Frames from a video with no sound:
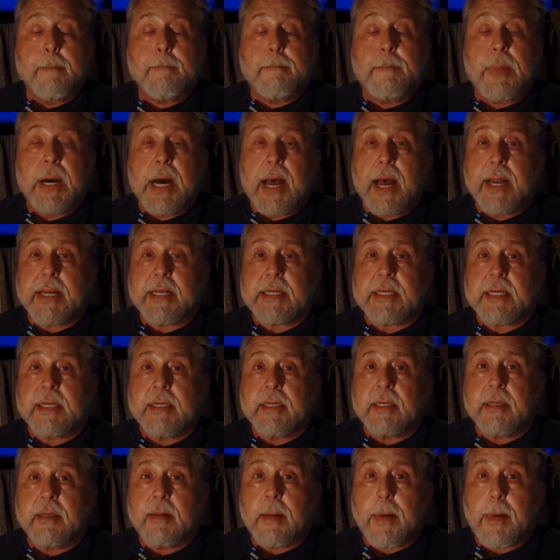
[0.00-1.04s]
But
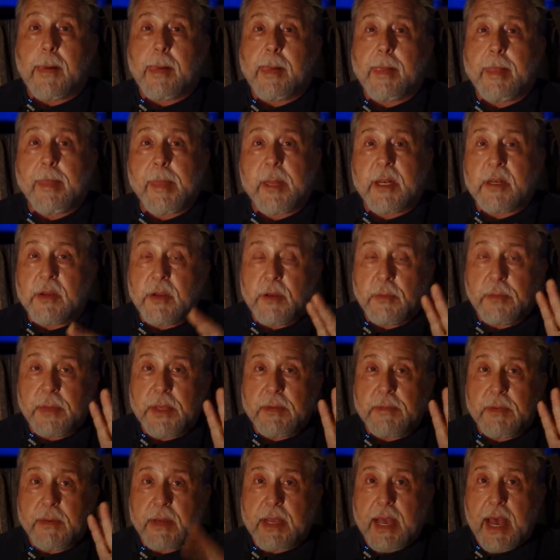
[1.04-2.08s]
two
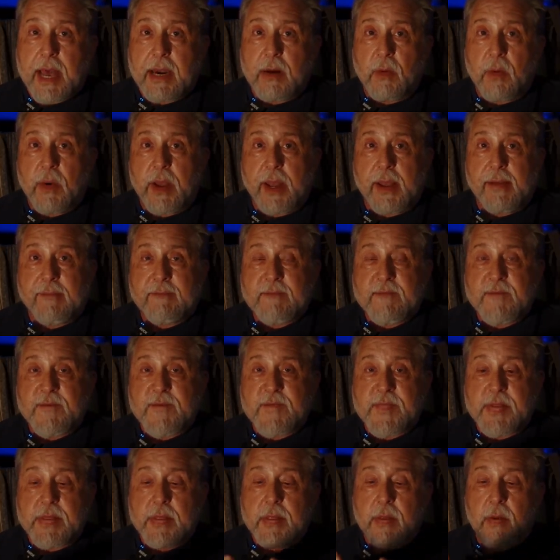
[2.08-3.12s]
people got away.
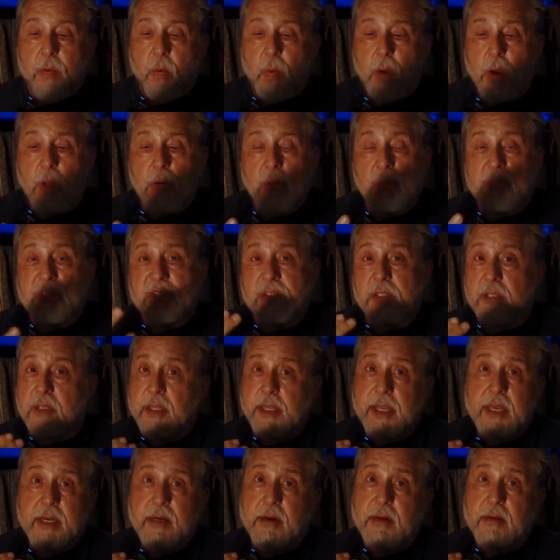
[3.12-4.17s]
One was the
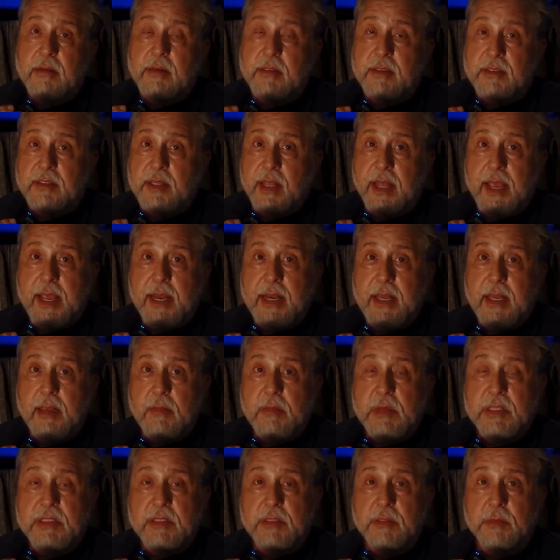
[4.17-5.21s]
leader, this lady,
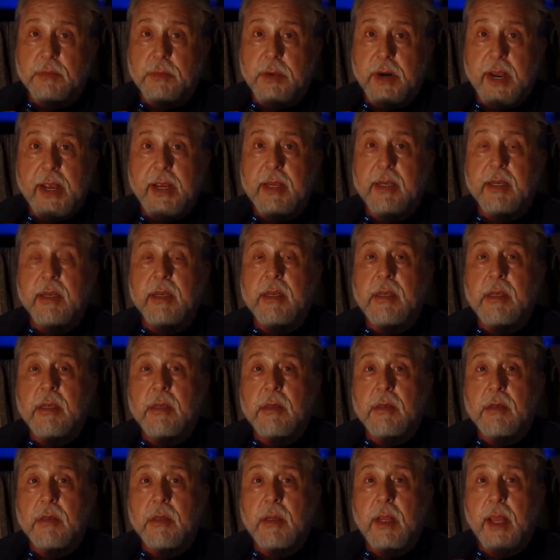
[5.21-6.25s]
Mrs. Brayton,
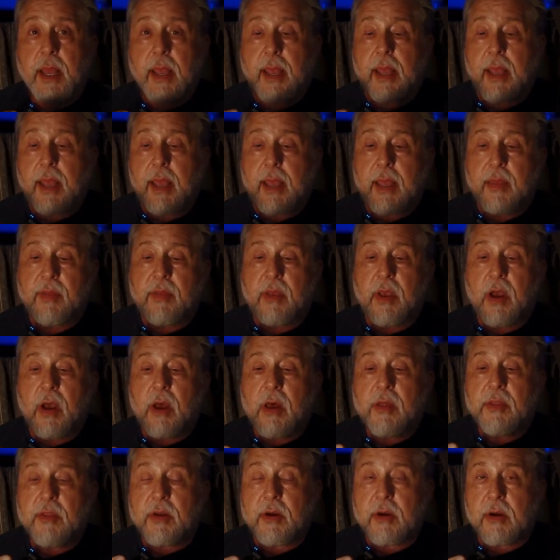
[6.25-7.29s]
and the
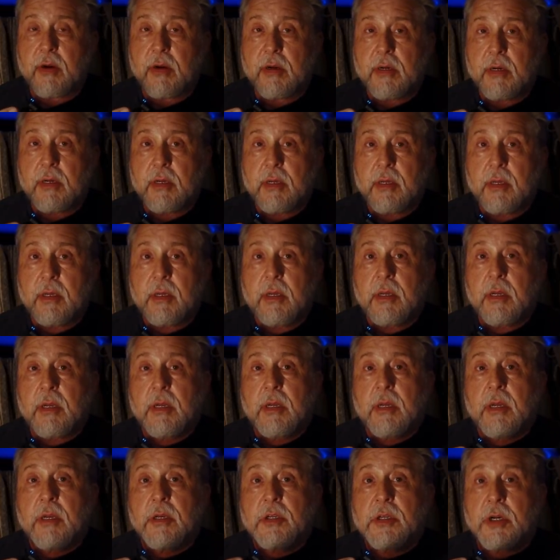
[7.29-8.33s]
other
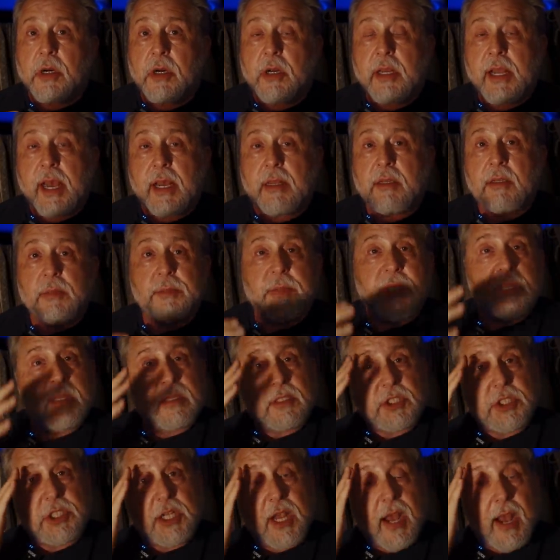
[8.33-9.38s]
turned out to be the
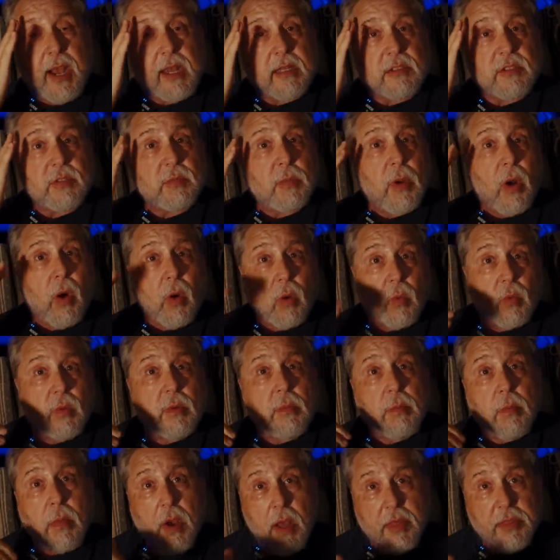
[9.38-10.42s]
child's
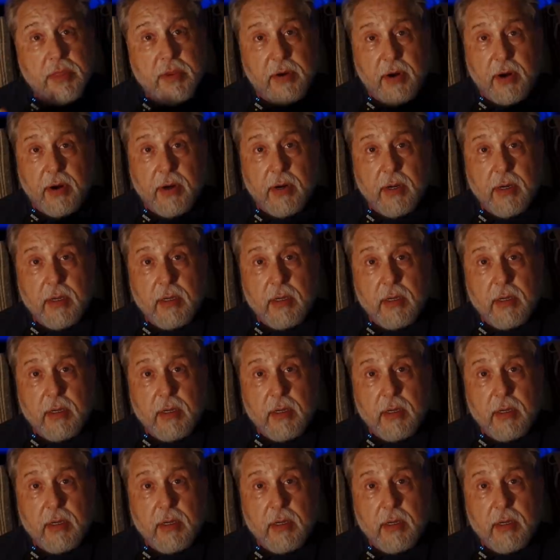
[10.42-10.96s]
own mother,